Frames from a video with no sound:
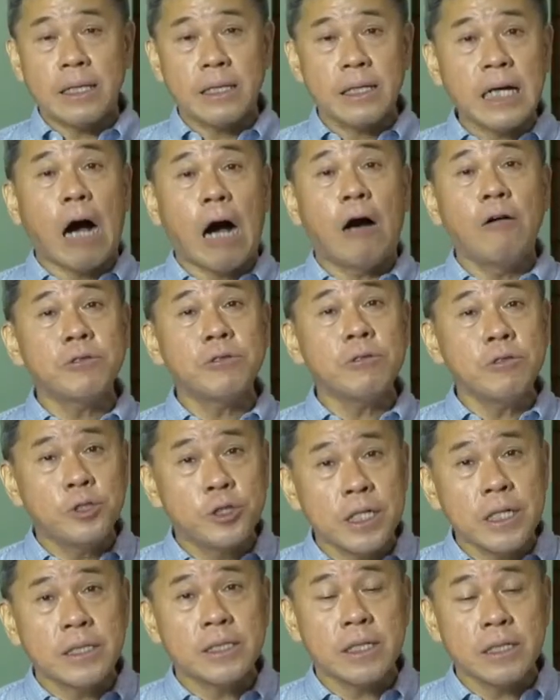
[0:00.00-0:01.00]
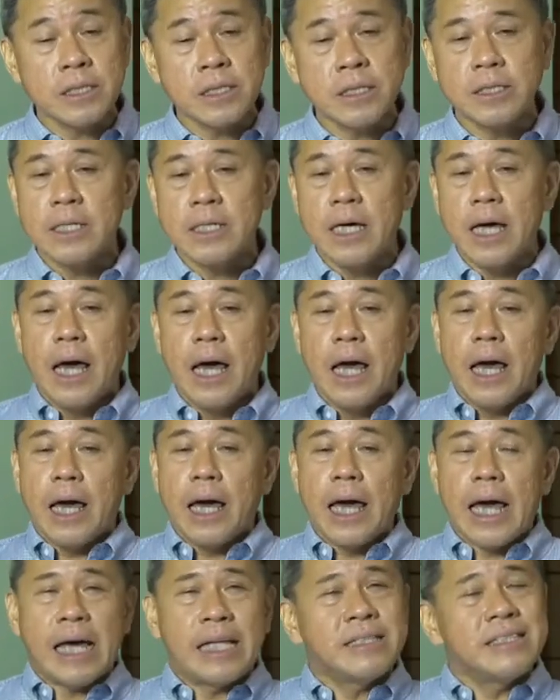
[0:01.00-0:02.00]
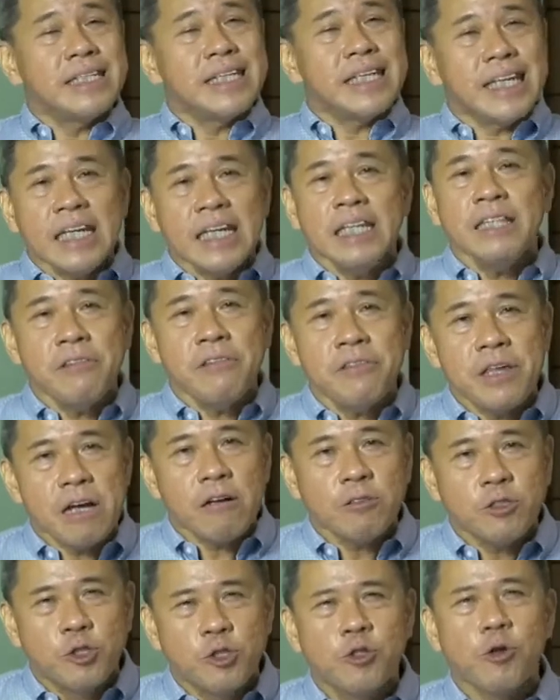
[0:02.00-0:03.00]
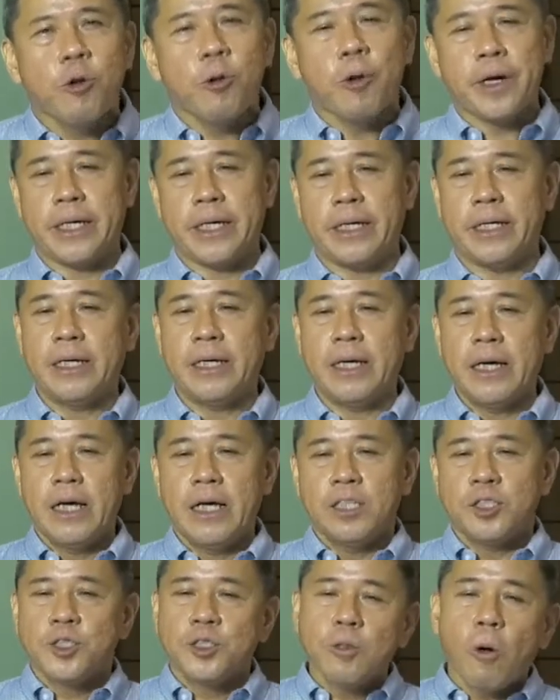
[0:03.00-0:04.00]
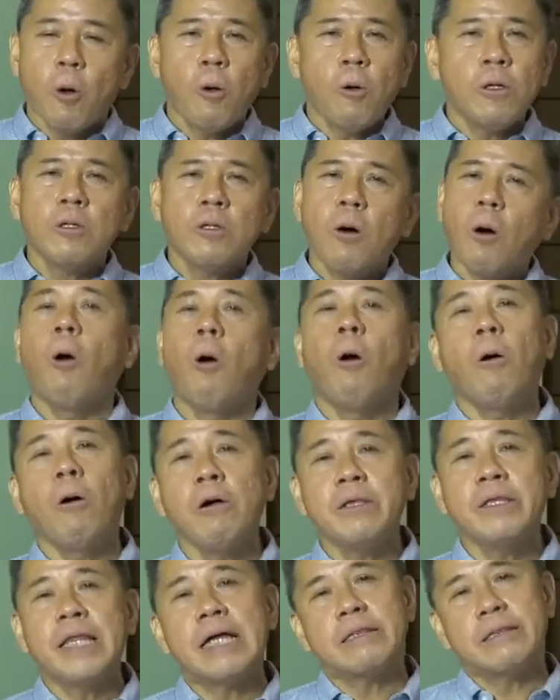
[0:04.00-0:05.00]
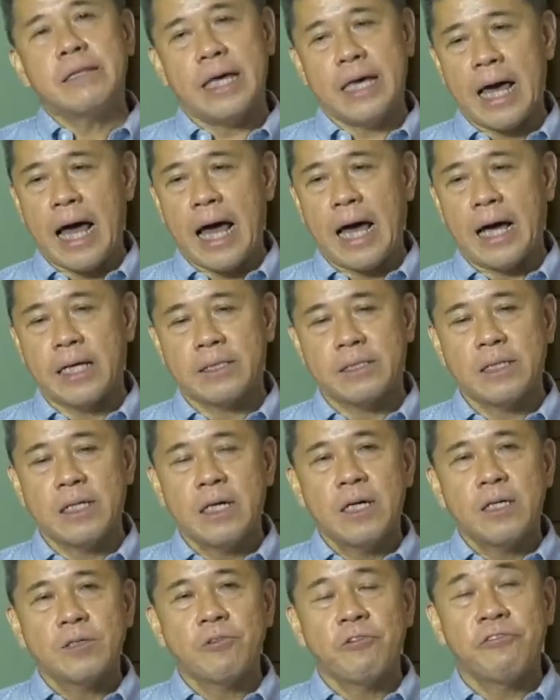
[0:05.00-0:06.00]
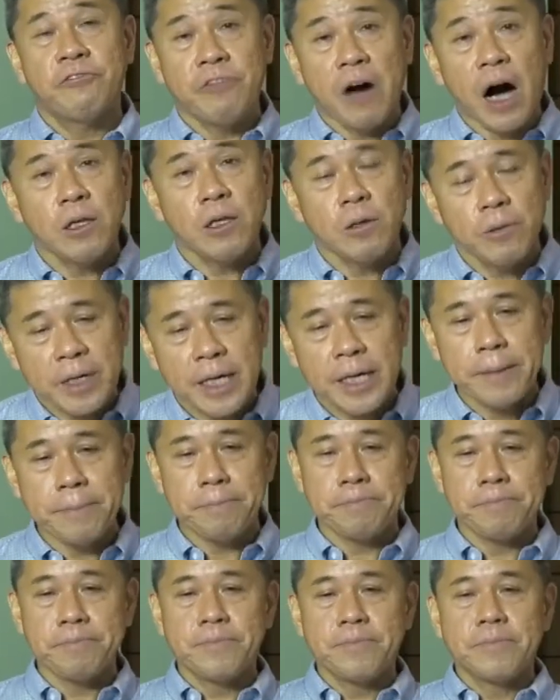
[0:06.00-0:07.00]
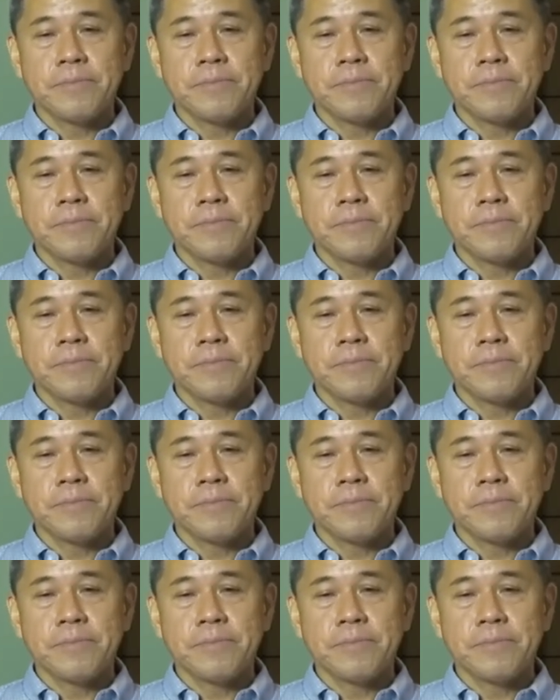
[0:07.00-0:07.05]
encountered Jesus and in their joy sold all that they had to follow him.